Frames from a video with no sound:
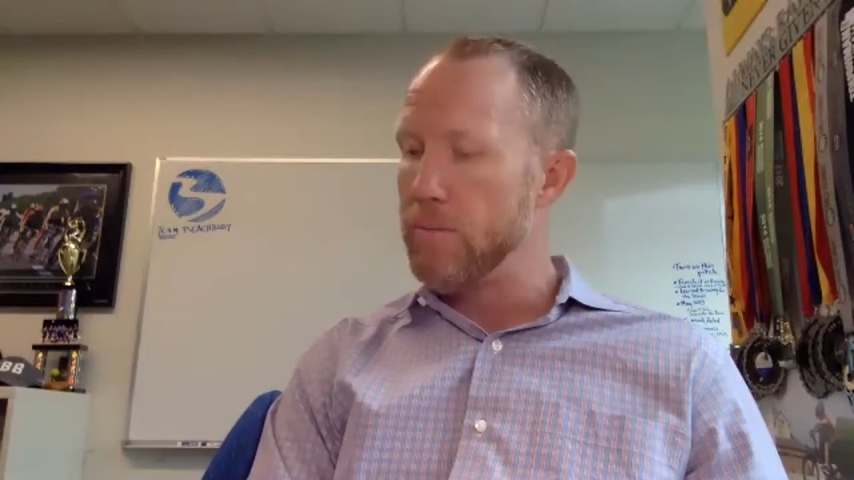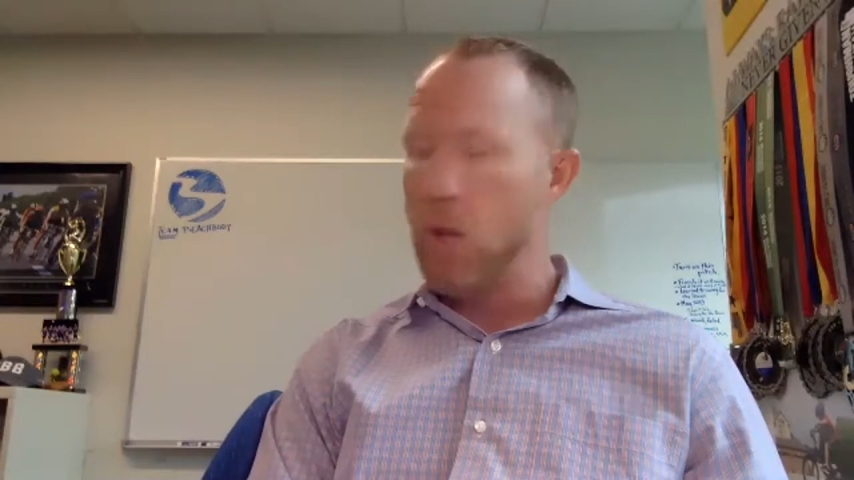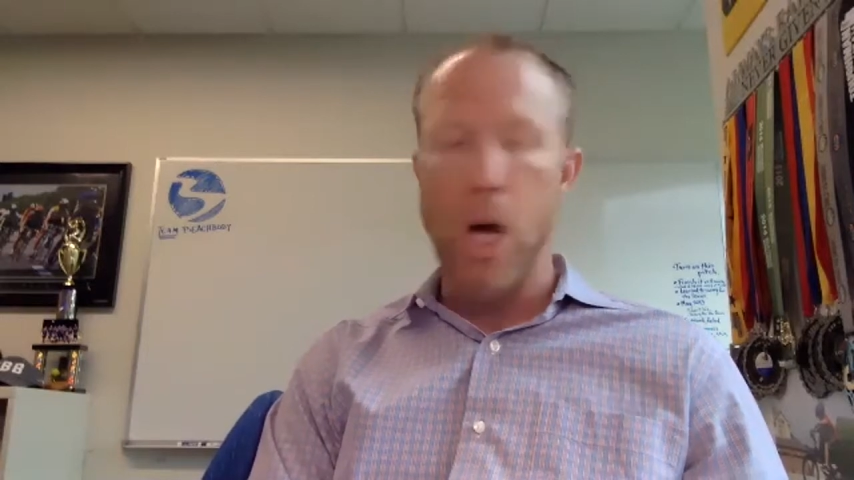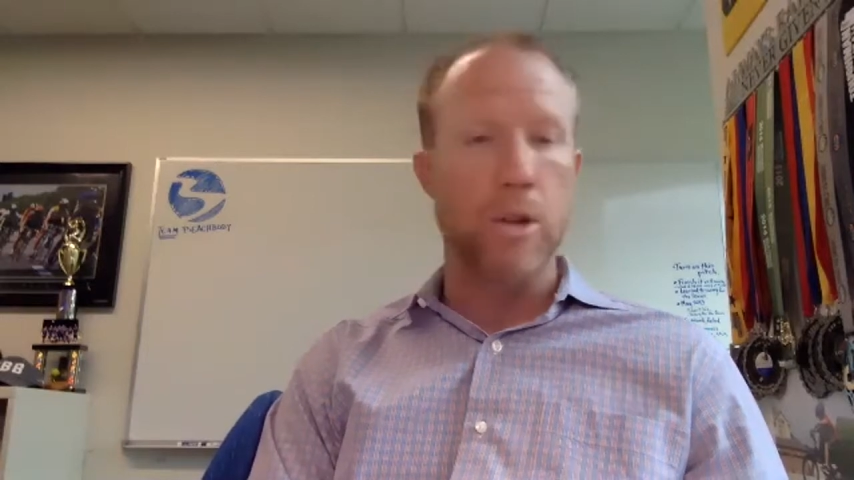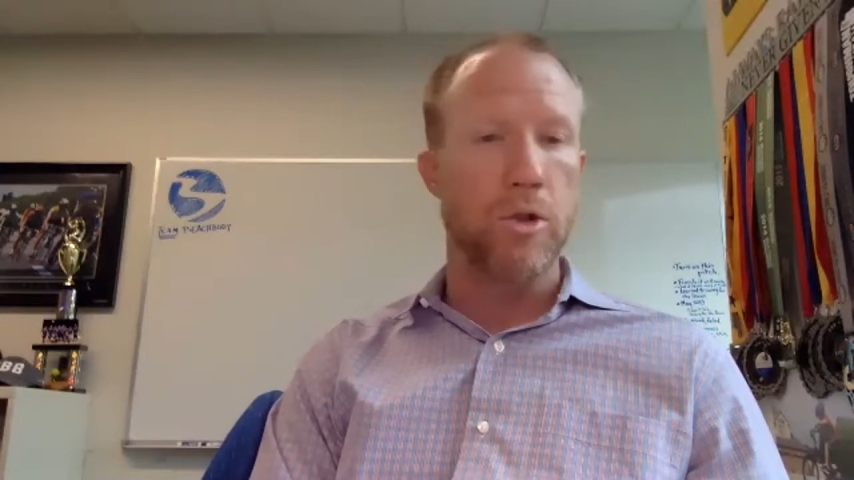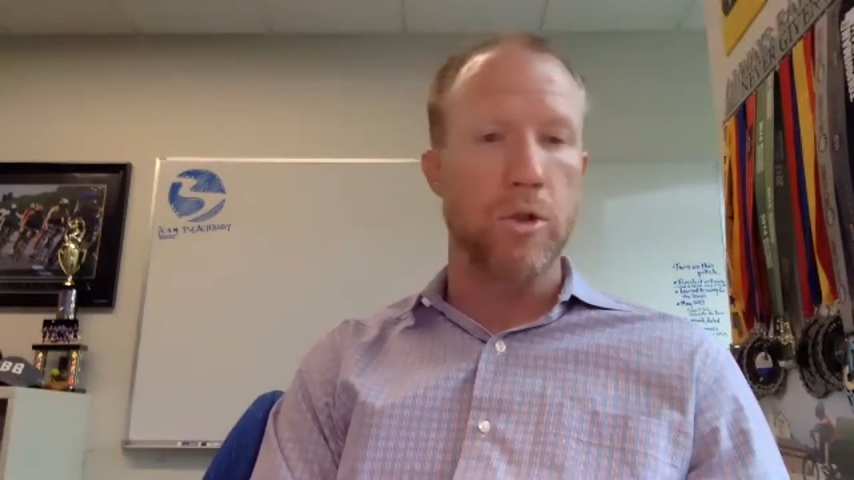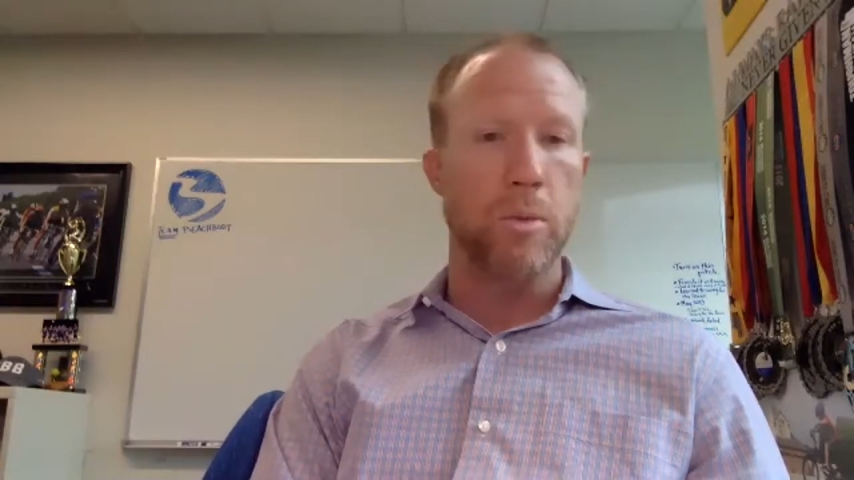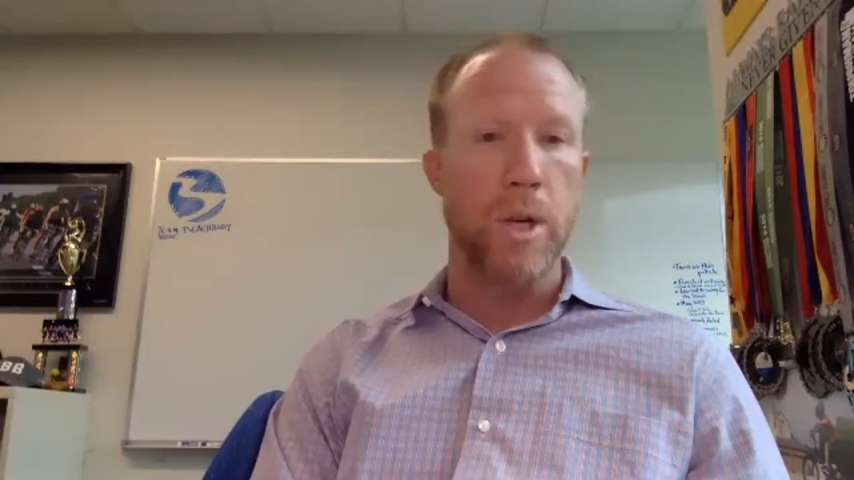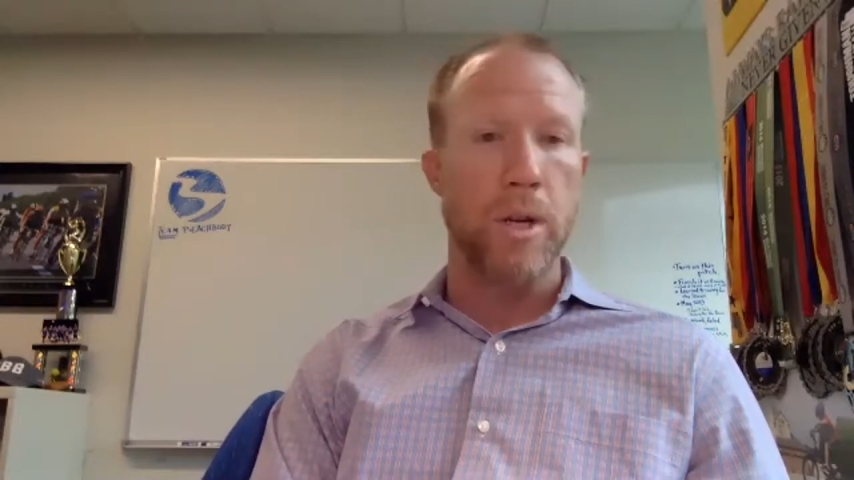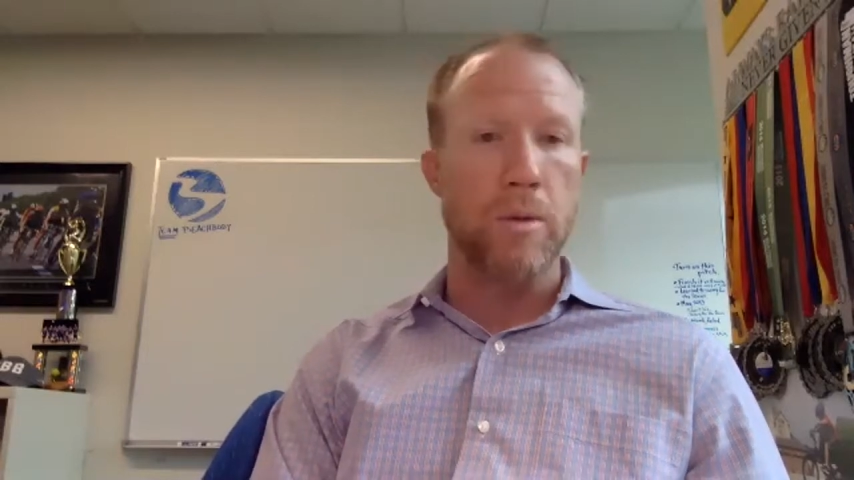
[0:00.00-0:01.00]
launch as
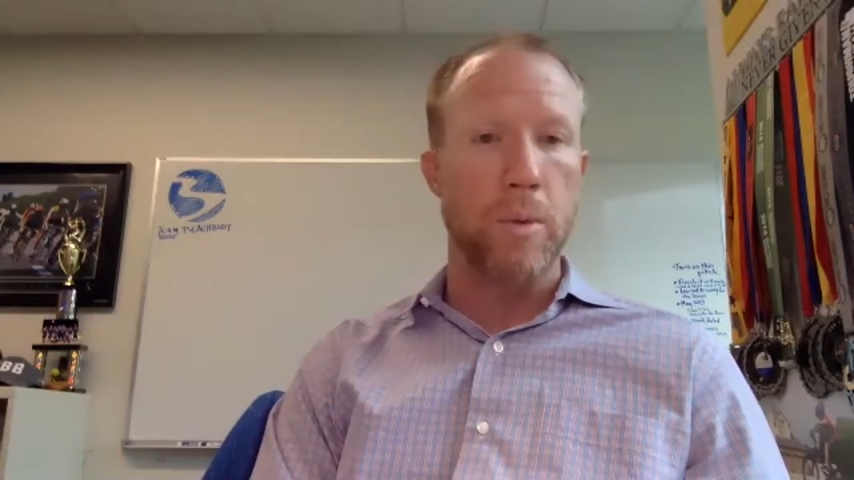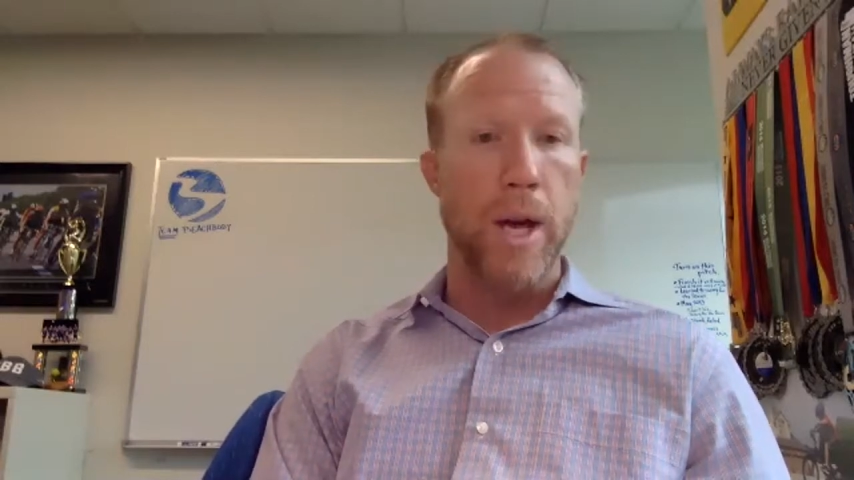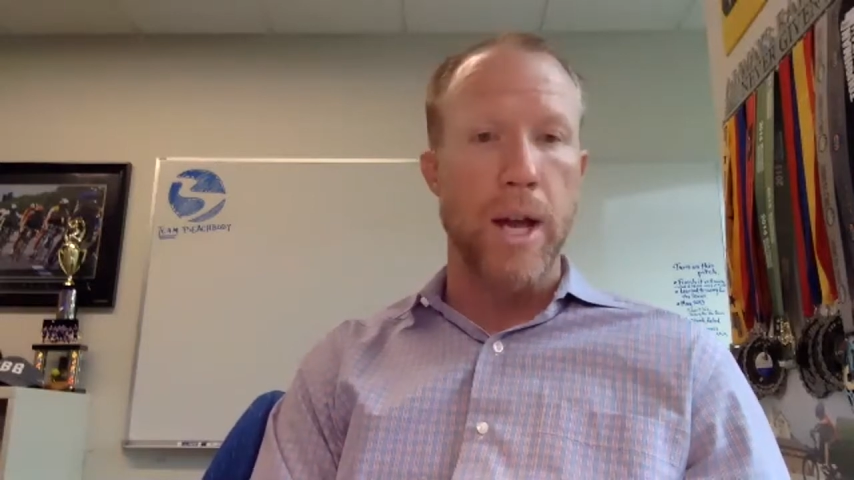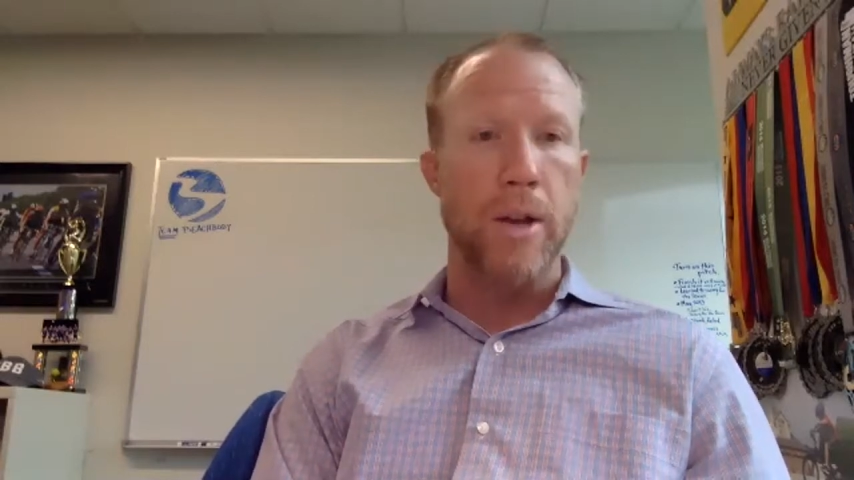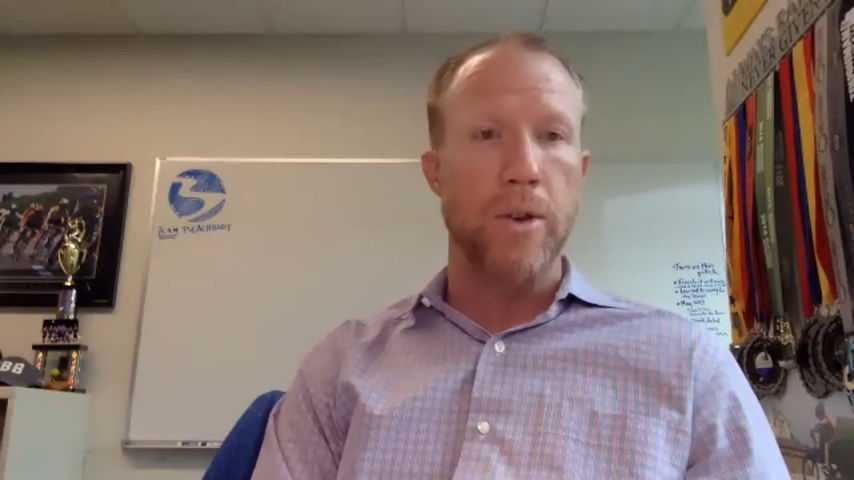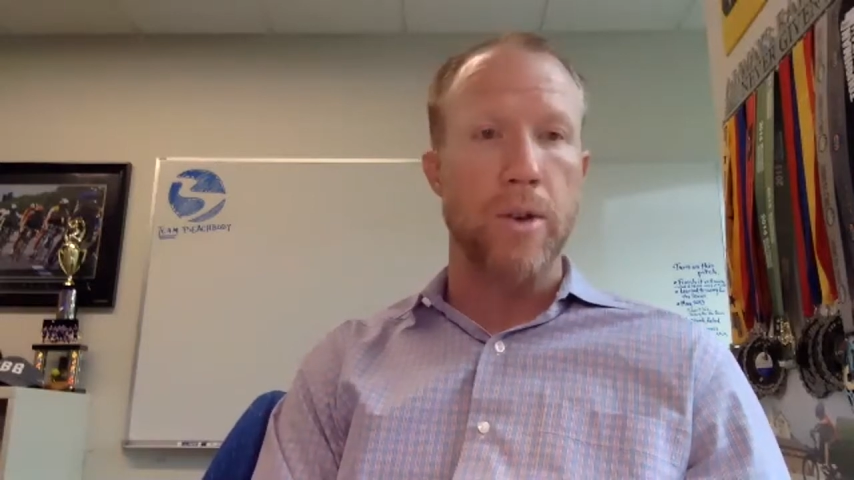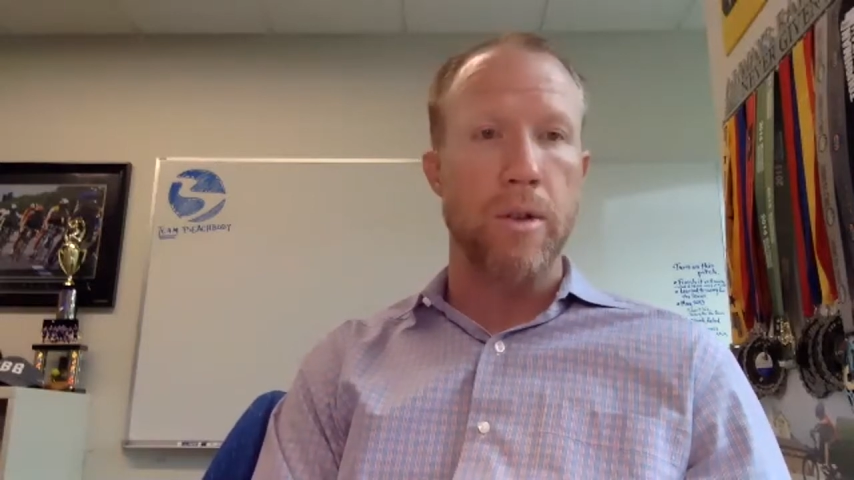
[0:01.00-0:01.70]
we we head into